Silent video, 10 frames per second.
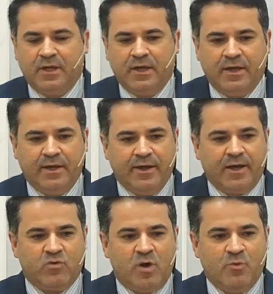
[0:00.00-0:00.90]
type of money
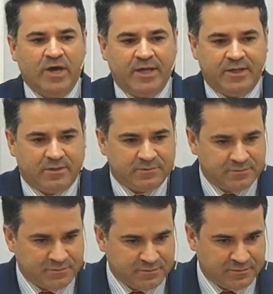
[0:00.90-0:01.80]
they would use
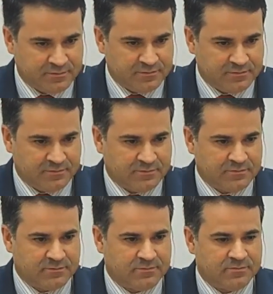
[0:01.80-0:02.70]

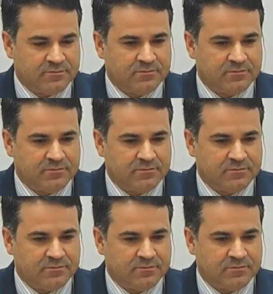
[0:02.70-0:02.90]
was